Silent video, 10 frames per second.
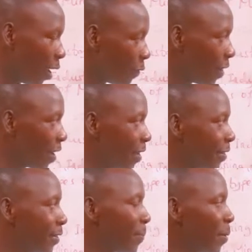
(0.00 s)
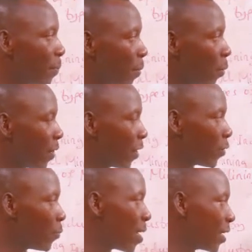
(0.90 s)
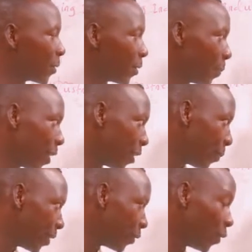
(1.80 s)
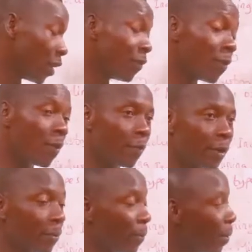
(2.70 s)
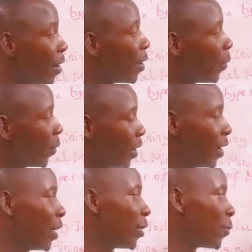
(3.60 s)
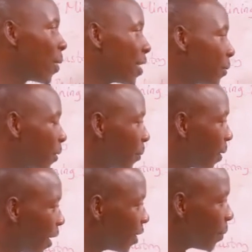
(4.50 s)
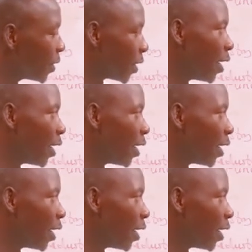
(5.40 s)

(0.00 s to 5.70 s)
if there is people with the human resource management will involve in human resource management,